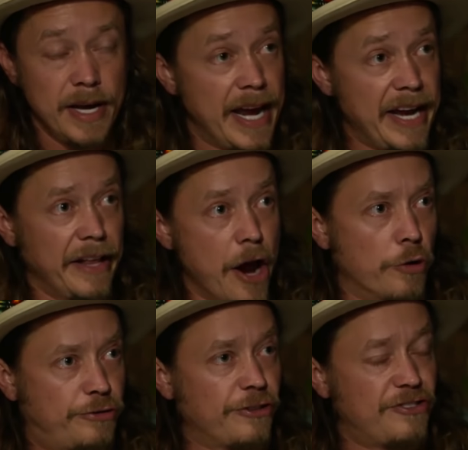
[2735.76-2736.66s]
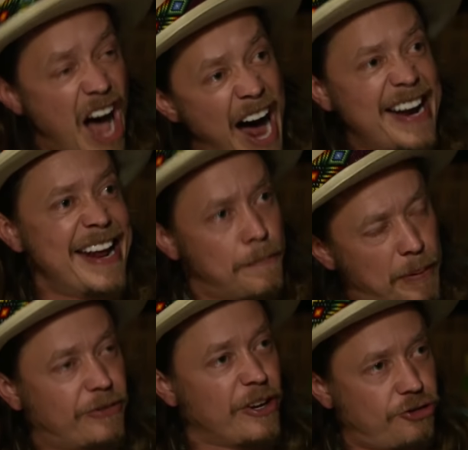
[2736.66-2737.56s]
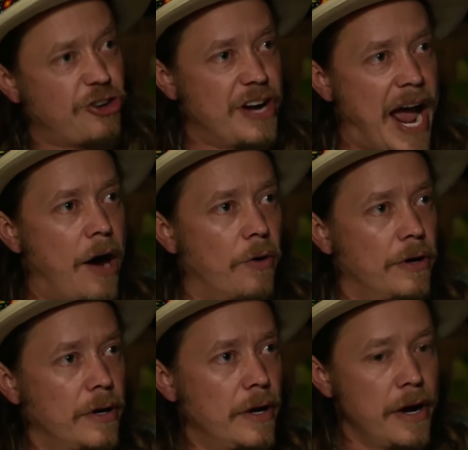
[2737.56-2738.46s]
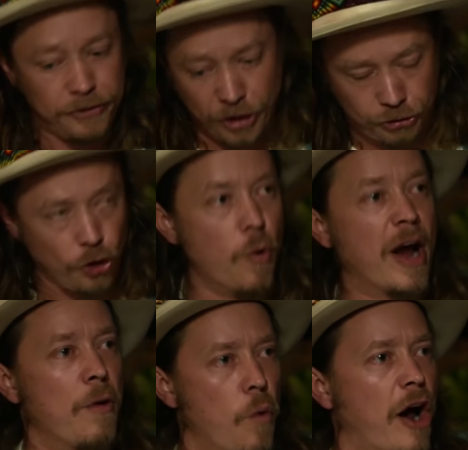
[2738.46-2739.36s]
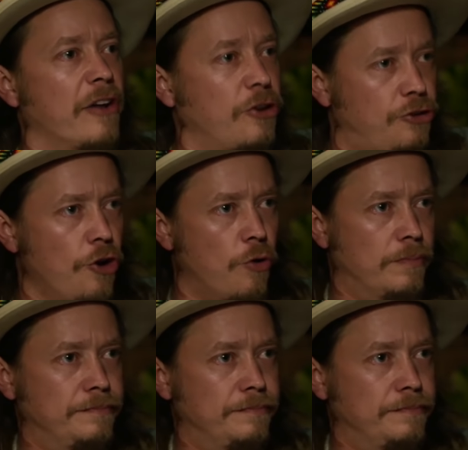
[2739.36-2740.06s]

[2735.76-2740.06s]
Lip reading: Helios is not in a position now to do what it wanted to do.